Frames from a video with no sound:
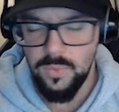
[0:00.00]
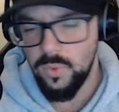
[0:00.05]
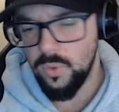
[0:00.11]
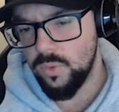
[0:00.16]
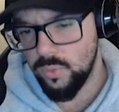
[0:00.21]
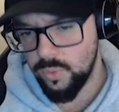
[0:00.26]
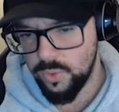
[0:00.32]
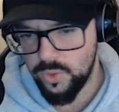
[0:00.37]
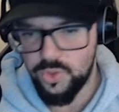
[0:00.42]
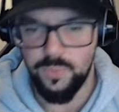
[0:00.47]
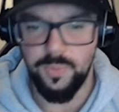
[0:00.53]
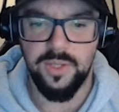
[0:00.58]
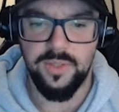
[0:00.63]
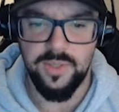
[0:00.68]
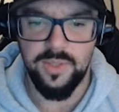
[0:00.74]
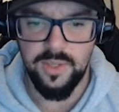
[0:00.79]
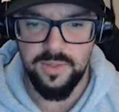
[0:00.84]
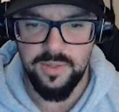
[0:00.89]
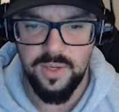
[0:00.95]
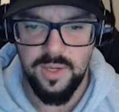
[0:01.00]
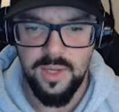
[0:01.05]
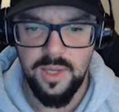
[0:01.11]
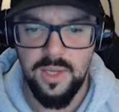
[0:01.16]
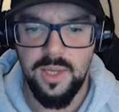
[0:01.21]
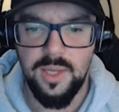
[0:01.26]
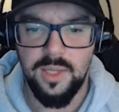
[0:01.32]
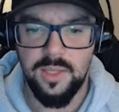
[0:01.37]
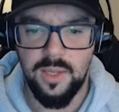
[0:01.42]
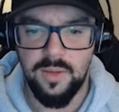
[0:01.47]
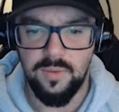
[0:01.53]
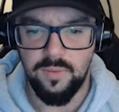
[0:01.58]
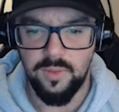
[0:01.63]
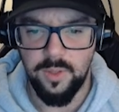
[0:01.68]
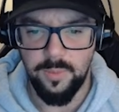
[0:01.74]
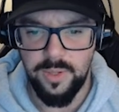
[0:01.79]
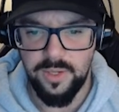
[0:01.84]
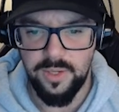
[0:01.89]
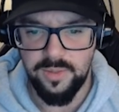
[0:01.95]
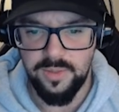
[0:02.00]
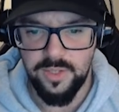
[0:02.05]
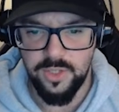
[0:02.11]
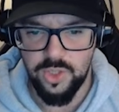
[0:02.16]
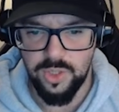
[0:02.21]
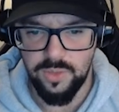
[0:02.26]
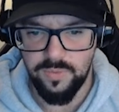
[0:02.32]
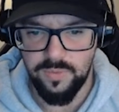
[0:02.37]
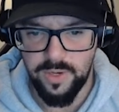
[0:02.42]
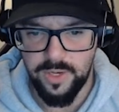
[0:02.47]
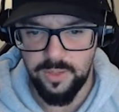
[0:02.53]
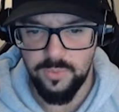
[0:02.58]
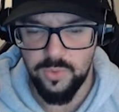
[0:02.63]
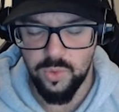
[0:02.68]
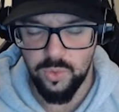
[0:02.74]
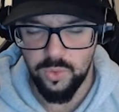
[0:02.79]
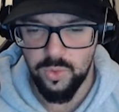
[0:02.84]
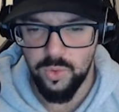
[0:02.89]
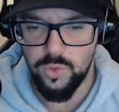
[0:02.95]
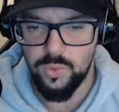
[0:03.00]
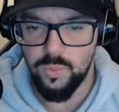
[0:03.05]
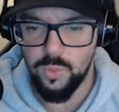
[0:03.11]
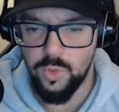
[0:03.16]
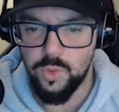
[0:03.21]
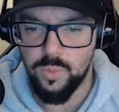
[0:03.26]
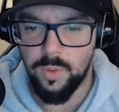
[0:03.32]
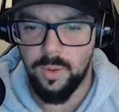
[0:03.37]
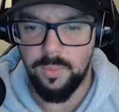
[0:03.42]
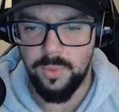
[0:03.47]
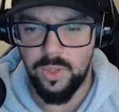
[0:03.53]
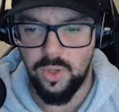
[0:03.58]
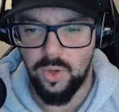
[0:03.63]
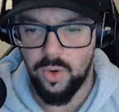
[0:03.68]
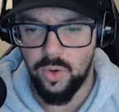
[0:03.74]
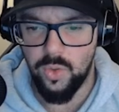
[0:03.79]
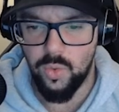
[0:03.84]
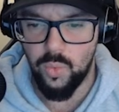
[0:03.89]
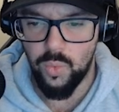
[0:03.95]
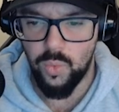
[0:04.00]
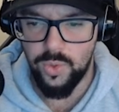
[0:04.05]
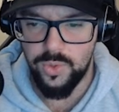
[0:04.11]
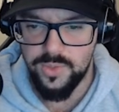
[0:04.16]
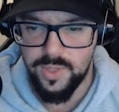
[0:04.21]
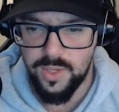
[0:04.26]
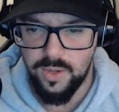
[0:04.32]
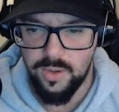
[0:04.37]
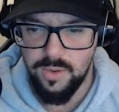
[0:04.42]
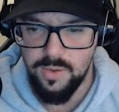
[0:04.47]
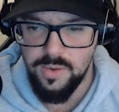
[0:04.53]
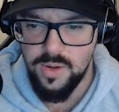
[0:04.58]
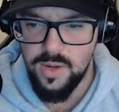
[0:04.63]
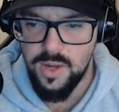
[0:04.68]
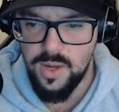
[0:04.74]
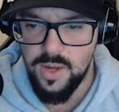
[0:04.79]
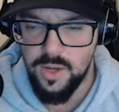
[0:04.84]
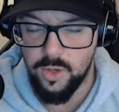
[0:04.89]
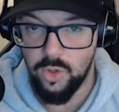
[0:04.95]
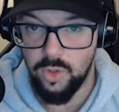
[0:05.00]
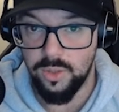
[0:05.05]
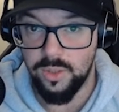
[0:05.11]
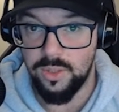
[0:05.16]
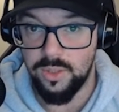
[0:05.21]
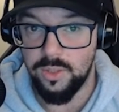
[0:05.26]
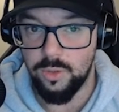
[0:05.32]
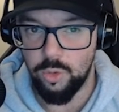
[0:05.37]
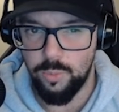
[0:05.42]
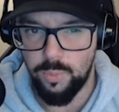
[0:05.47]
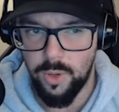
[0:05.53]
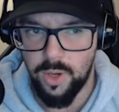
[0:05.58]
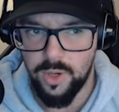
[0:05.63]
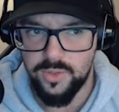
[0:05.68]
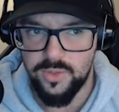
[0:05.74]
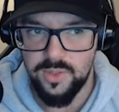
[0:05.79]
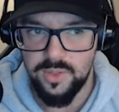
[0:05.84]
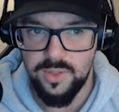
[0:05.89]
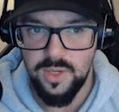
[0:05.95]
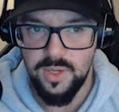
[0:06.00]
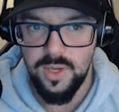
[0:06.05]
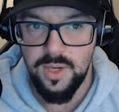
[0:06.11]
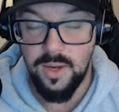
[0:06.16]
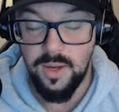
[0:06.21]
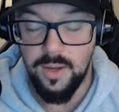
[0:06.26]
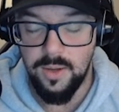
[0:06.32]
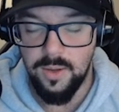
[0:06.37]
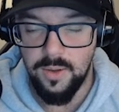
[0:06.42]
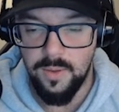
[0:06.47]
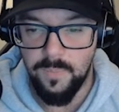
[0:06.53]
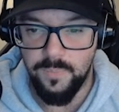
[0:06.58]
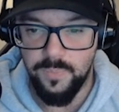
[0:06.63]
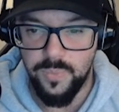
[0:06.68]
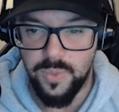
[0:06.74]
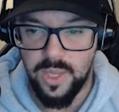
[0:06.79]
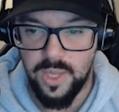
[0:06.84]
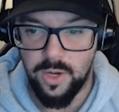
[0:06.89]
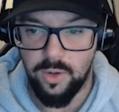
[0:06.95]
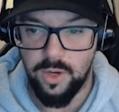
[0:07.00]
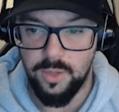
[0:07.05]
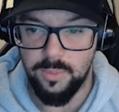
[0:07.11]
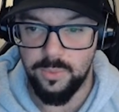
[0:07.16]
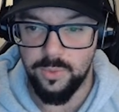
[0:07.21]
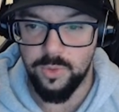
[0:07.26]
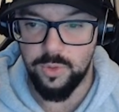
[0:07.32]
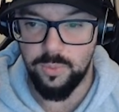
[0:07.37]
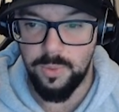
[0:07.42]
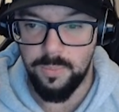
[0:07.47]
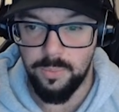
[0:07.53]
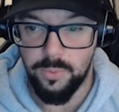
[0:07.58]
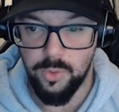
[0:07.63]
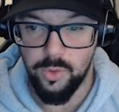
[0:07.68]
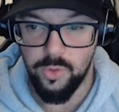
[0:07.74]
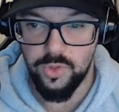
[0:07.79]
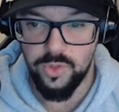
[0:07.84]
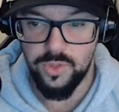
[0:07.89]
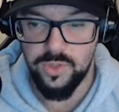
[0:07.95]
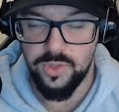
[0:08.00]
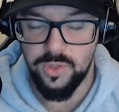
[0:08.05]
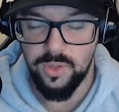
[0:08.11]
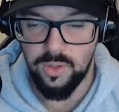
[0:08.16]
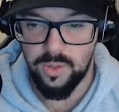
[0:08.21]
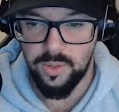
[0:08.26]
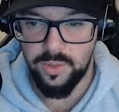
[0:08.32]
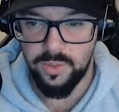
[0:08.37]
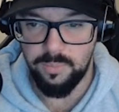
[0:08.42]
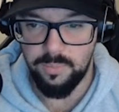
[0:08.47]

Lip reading: which makes sense. They have limited edition of items, so those most probably are the ones that are currently in the loot boxes that are able to be purchased on